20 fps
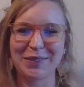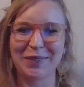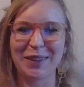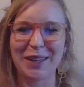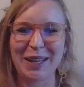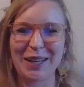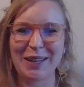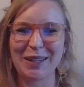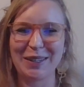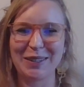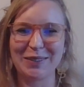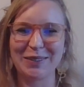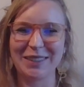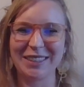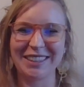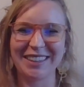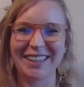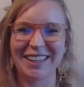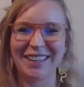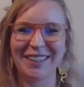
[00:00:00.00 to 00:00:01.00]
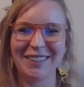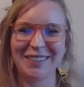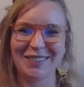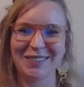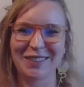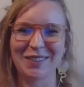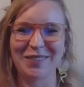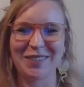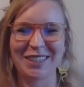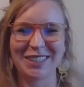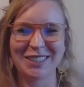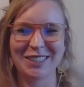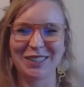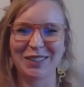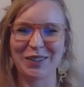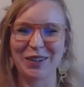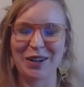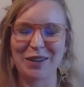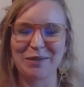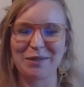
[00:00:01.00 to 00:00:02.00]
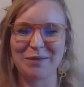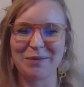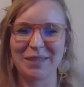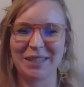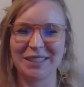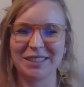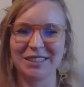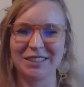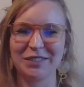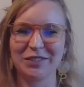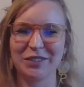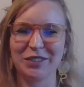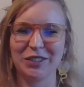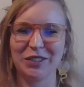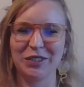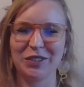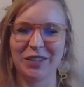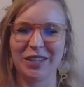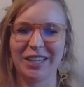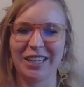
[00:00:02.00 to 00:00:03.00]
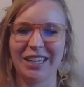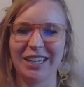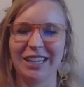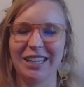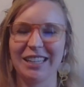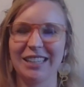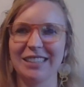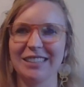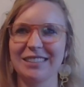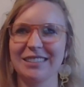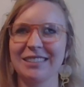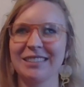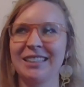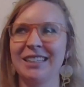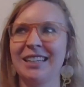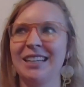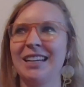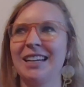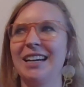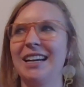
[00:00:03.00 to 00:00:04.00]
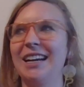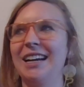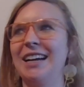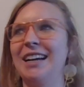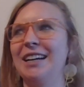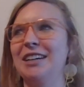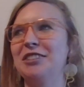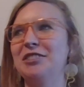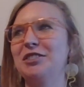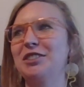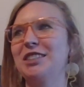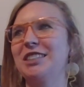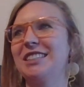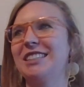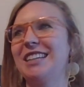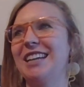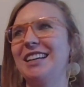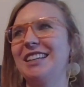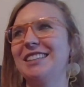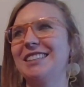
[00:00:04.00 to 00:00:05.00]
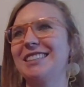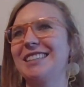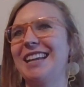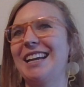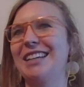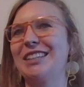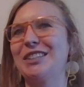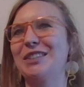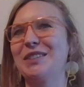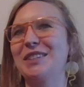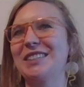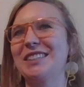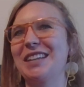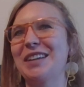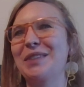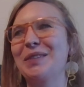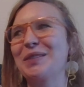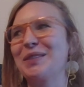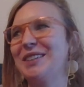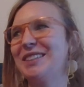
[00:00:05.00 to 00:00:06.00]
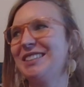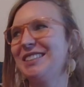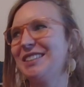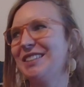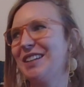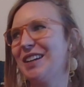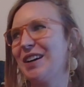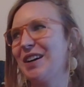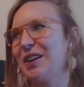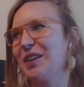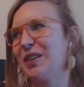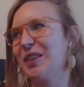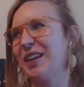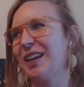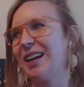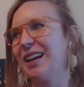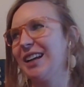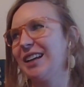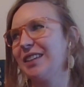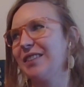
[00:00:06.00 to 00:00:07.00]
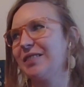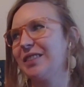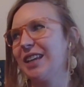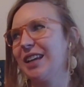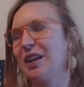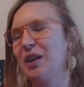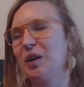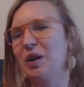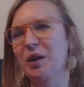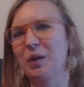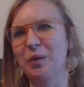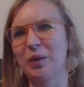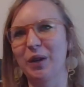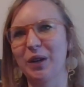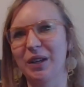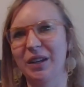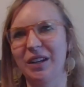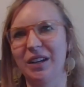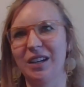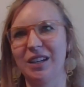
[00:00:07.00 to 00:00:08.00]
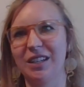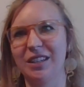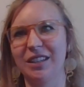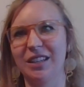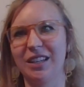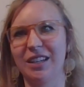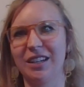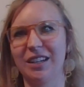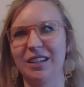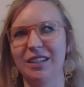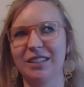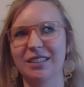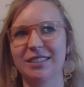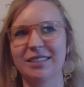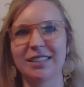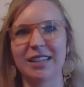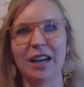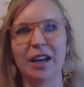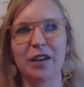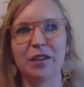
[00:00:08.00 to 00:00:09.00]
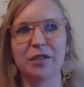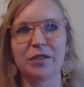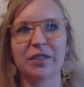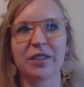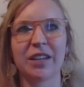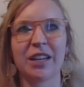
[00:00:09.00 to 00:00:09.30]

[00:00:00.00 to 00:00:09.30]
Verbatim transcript: of love. And thank you so much to Grandma Benson for joining us. Uh, she tells, uh, she wants everyone to know that if they are working on their stuff,